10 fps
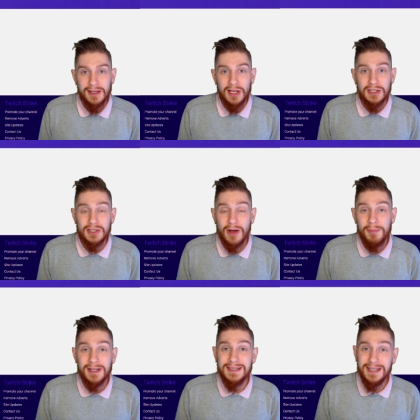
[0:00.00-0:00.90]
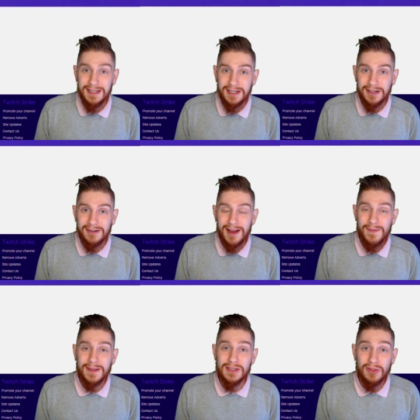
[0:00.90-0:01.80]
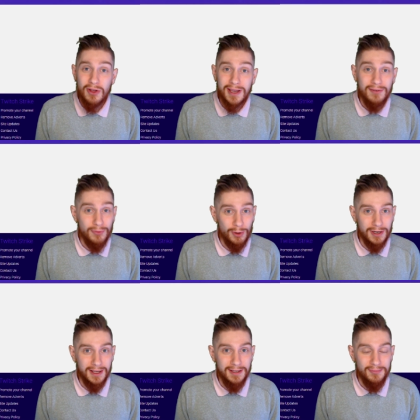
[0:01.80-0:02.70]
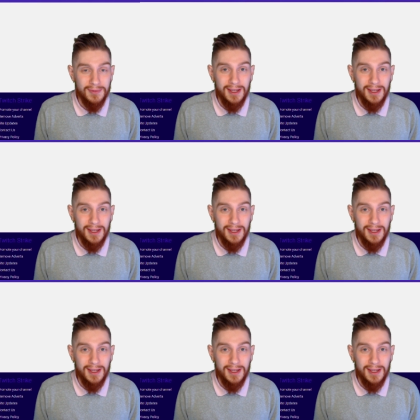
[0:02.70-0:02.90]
So I'm going to sit here and let's look at Fortnite